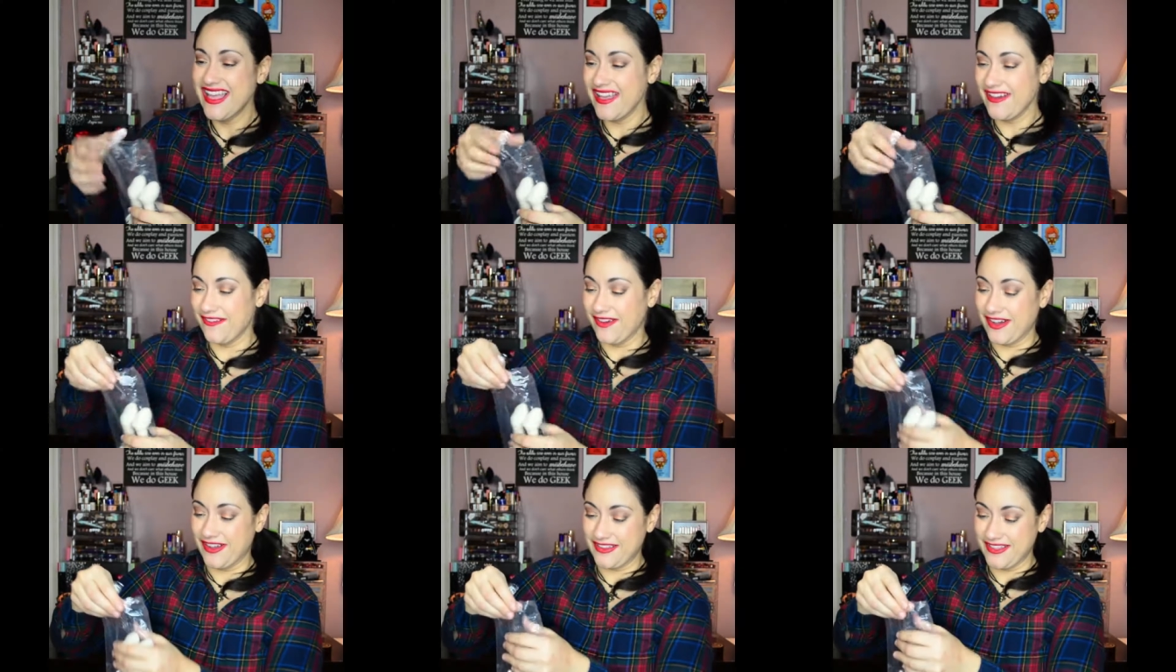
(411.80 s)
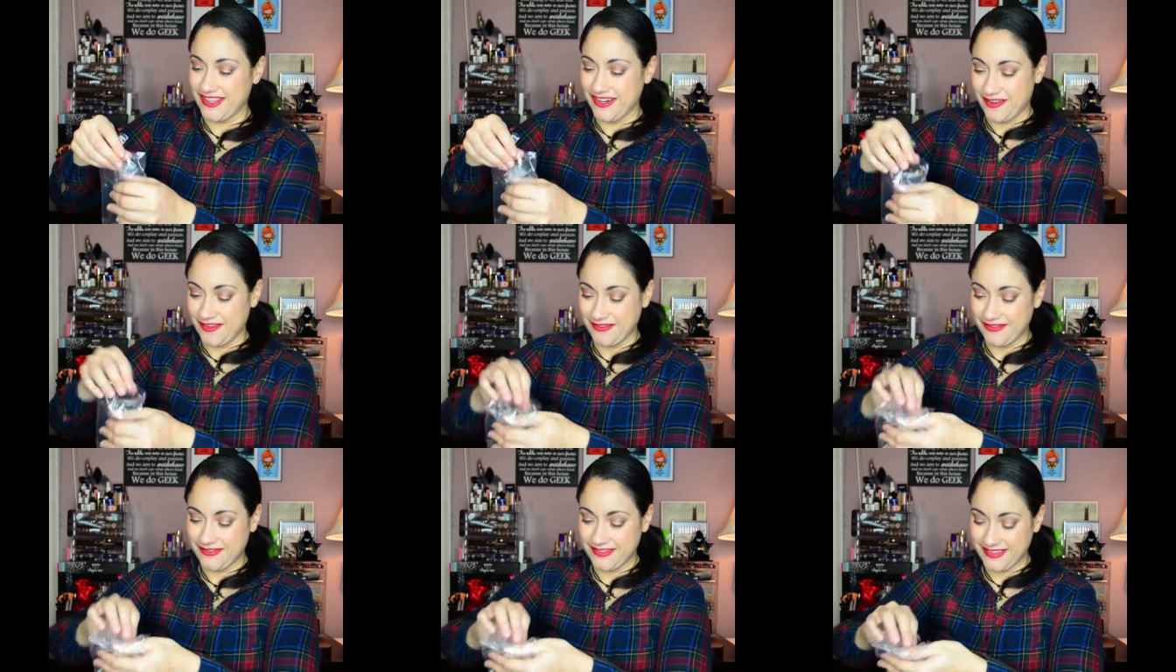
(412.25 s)
Well, you know,
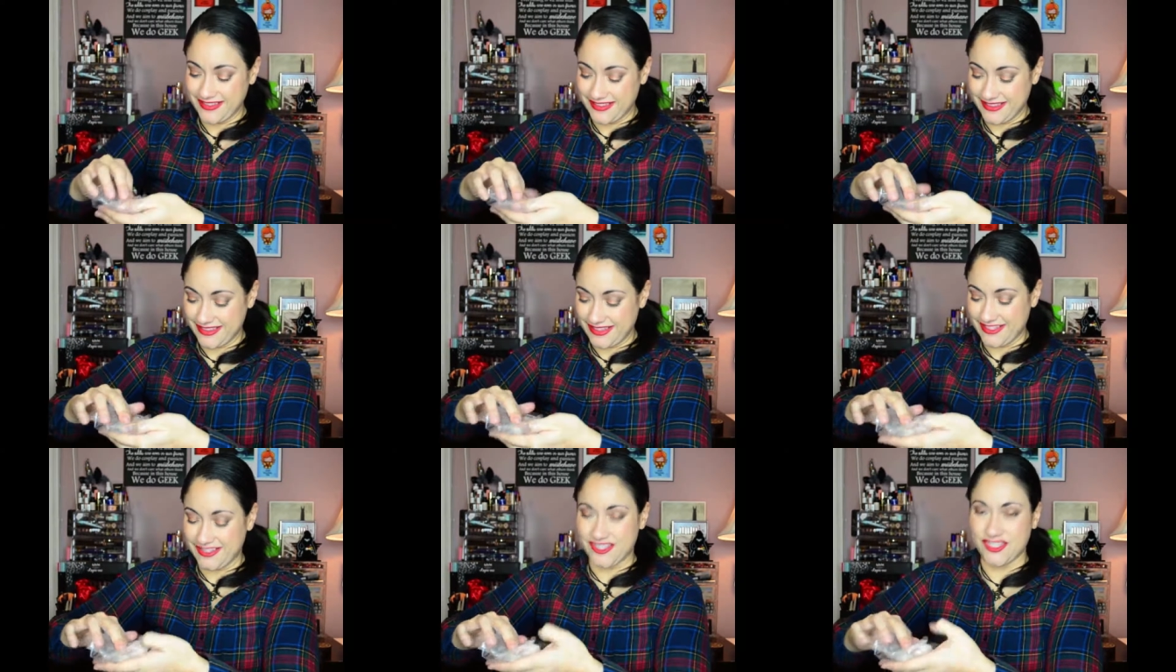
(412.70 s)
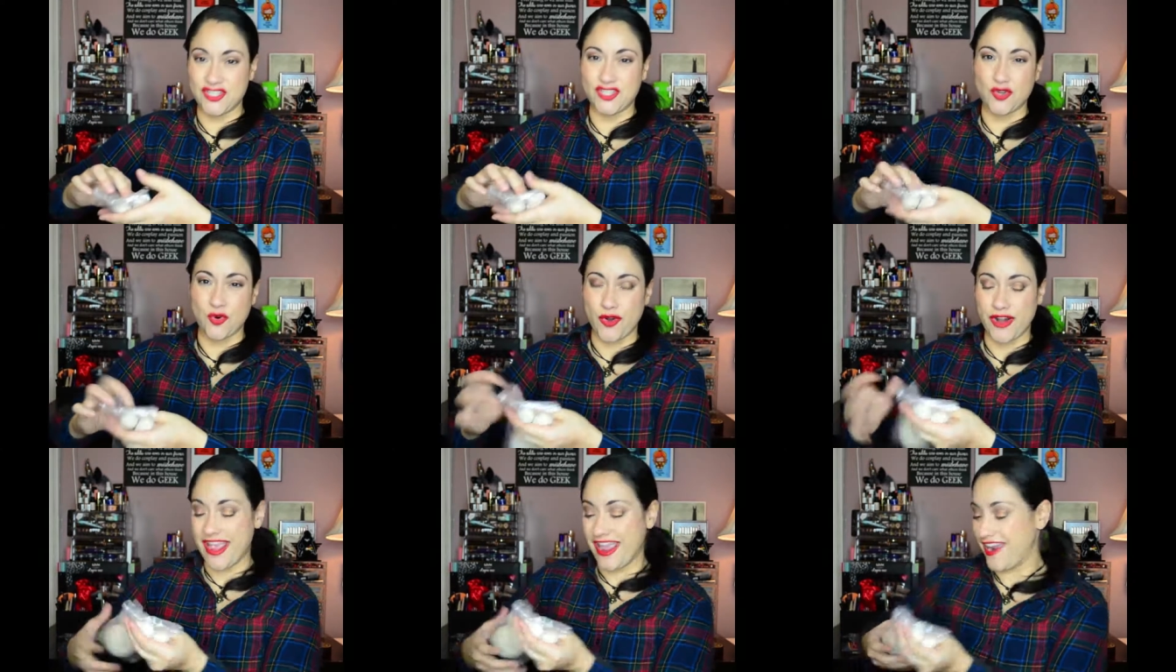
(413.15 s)
with the
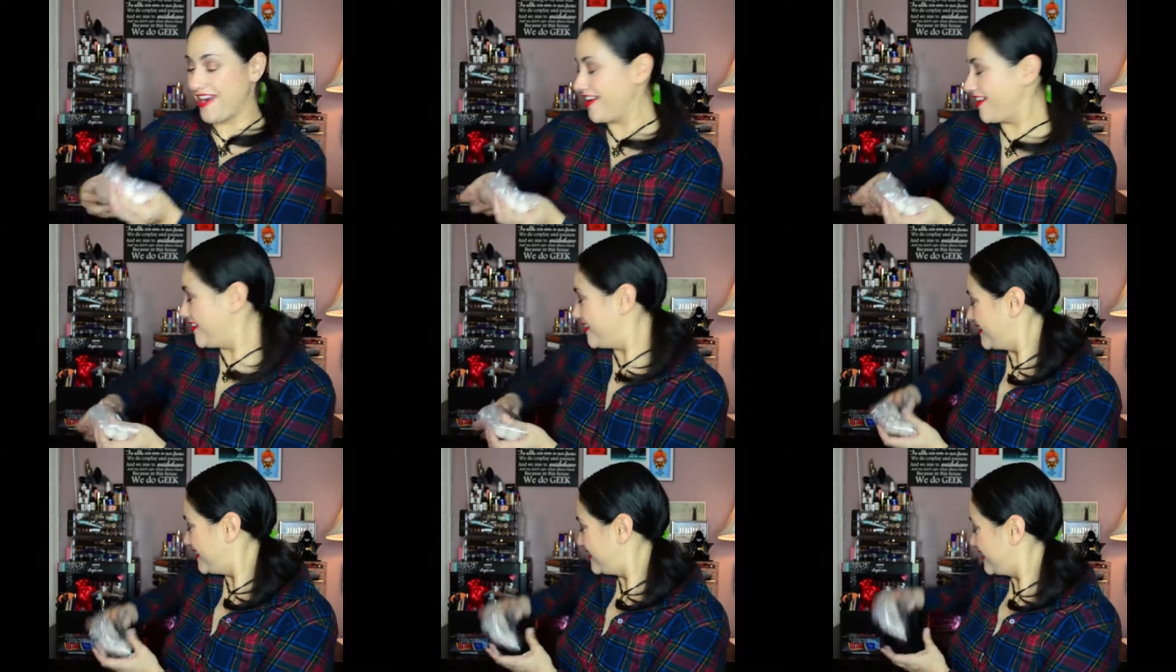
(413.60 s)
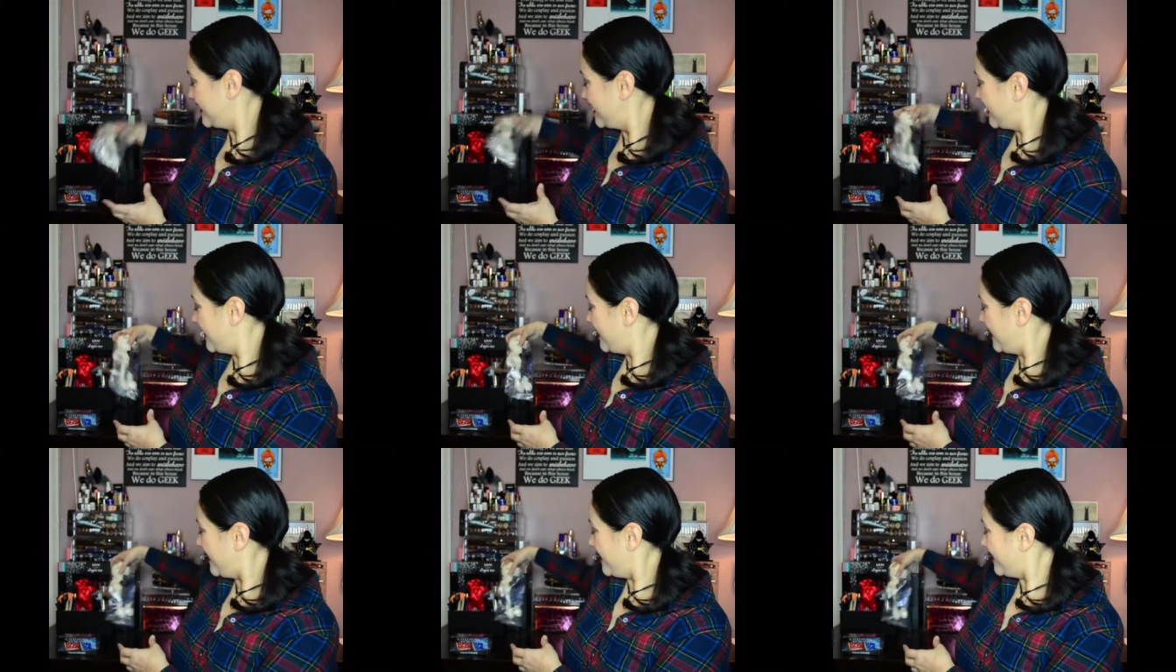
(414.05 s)
short hair.
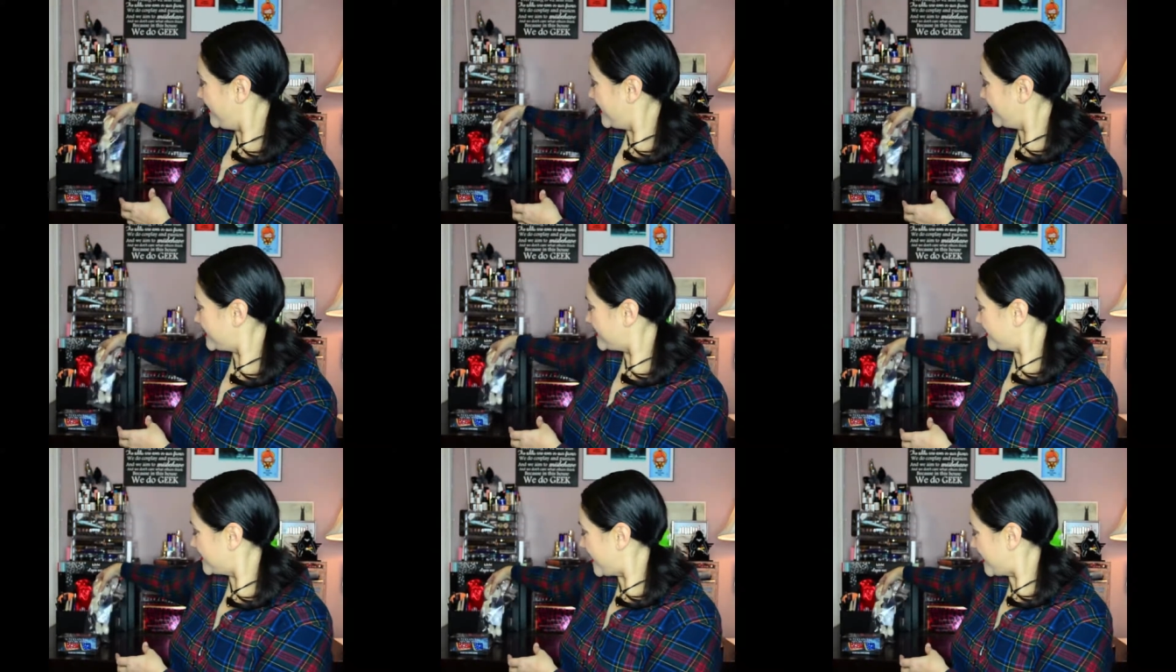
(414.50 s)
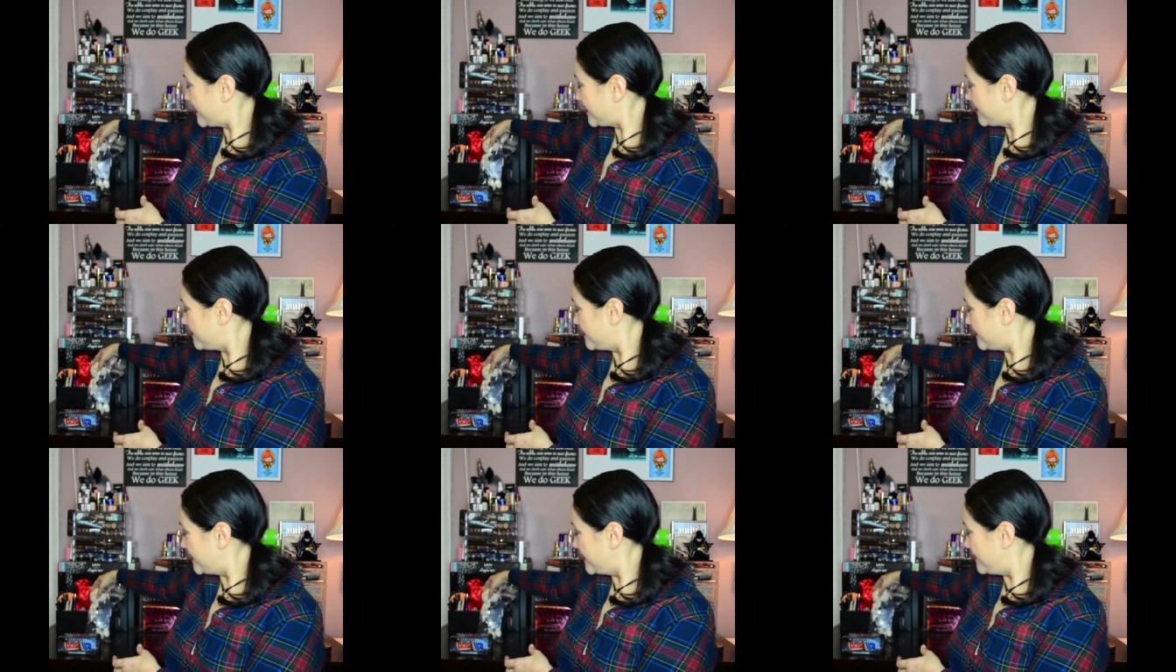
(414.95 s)
All right, so that's
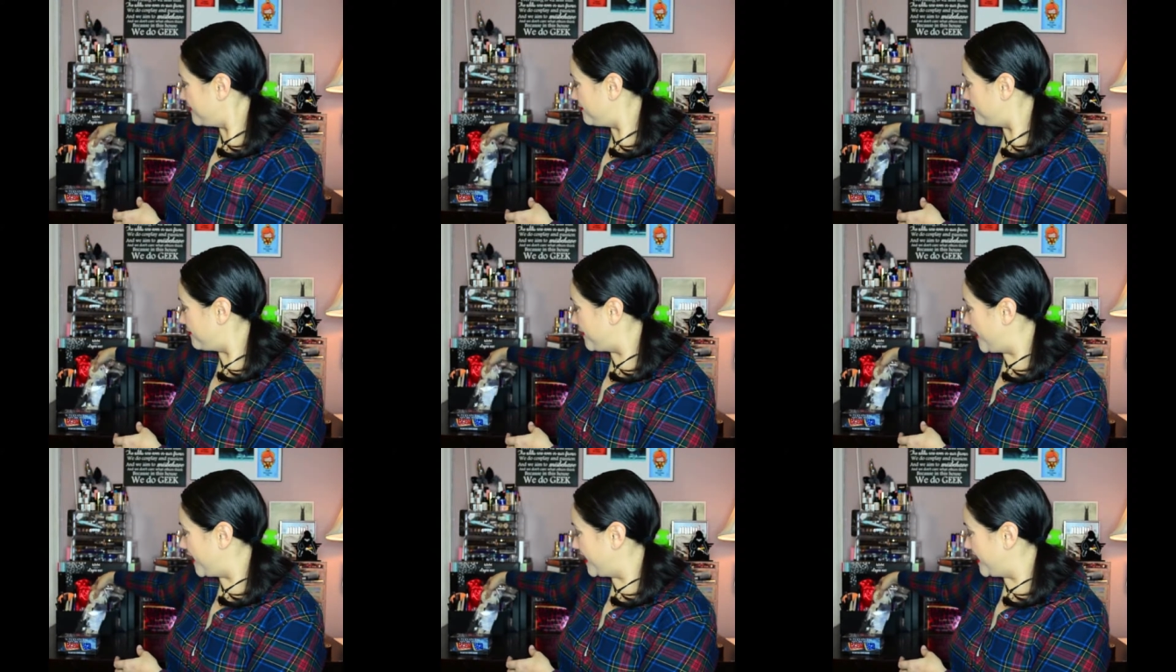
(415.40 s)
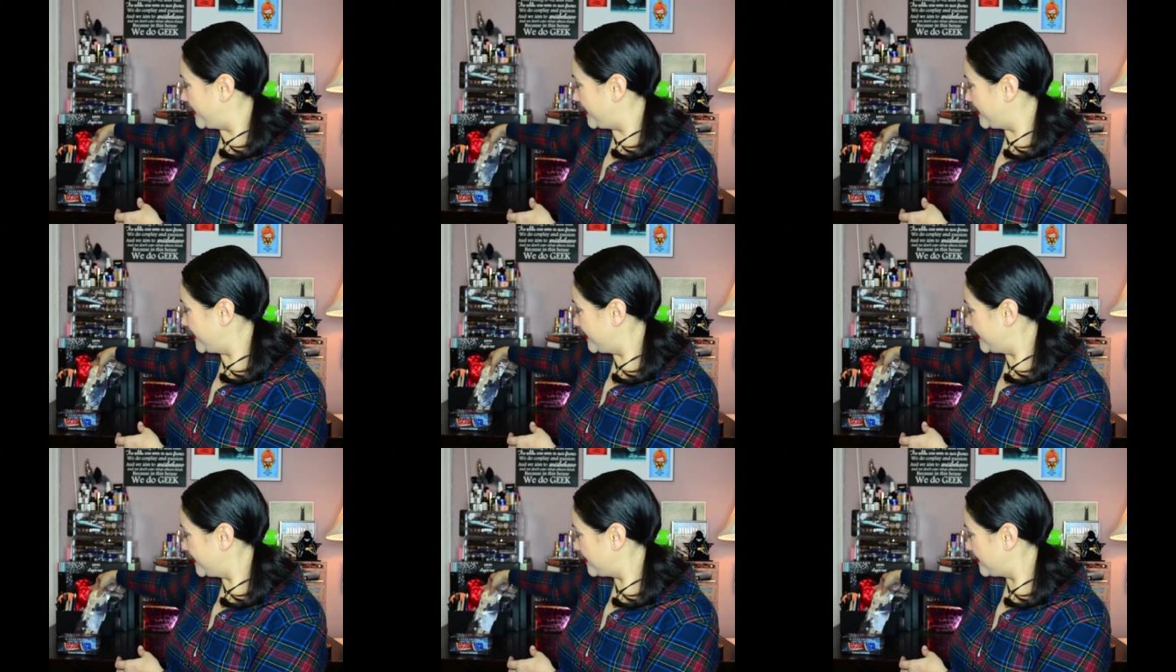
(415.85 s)
really fun.